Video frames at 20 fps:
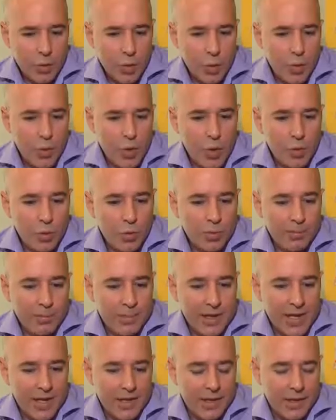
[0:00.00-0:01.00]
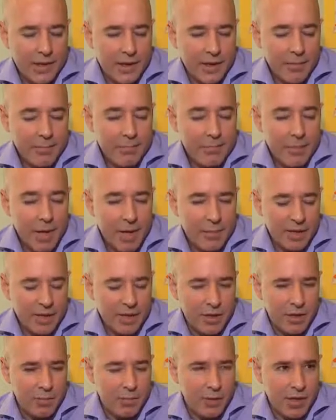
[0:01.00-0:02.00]

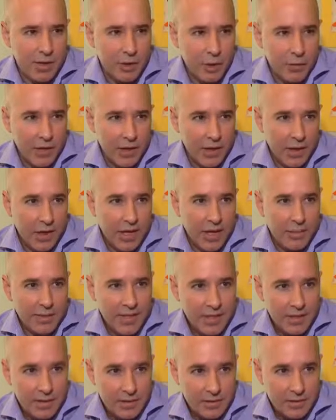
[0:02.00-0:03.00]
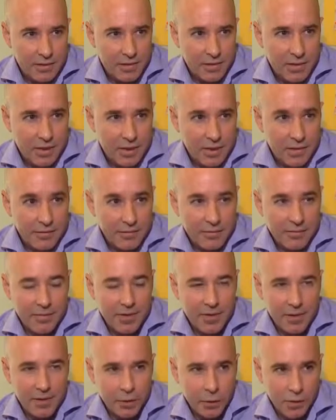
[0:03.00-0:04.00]
Last month, the security
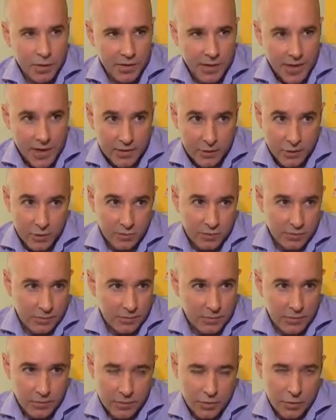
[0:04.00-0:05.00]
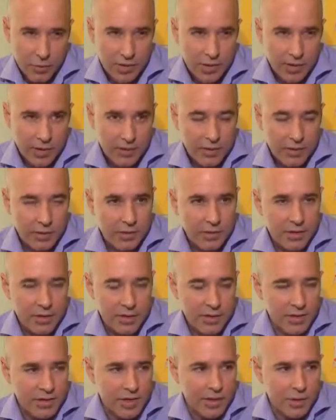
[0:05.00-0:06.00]
minister traveled to the U.S. to ask for
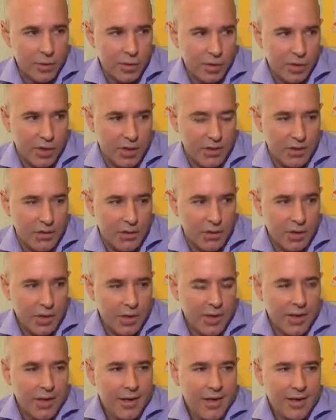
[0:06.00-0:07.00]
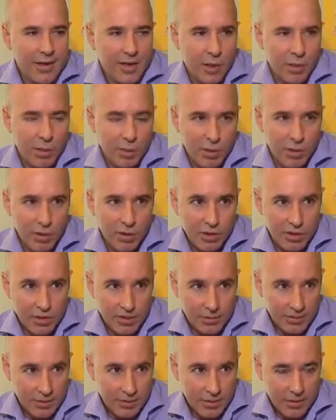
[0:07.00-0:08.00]
assistance. Argentina is
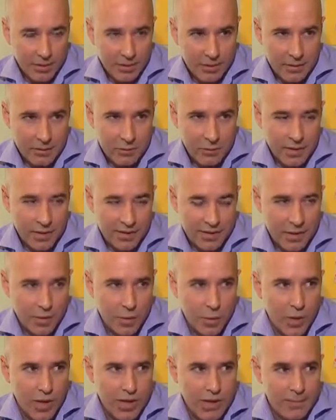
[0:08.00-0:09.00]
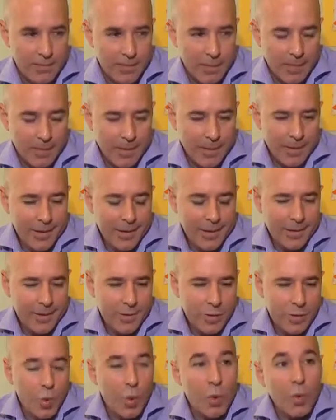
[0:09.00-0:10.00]
acknowledging we have a problem and that we need to
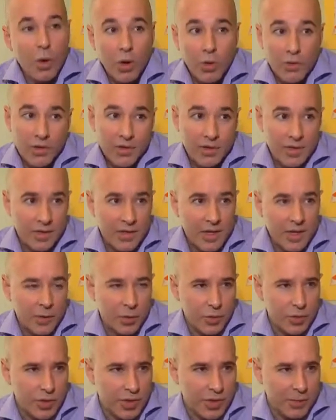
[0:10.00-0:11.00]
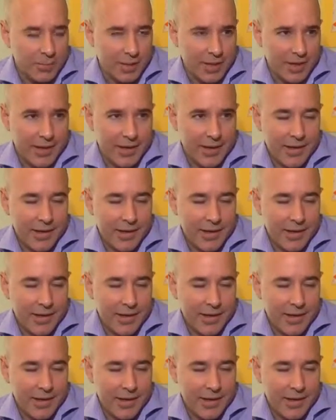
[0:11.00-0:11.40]
fight it with whatever help we have.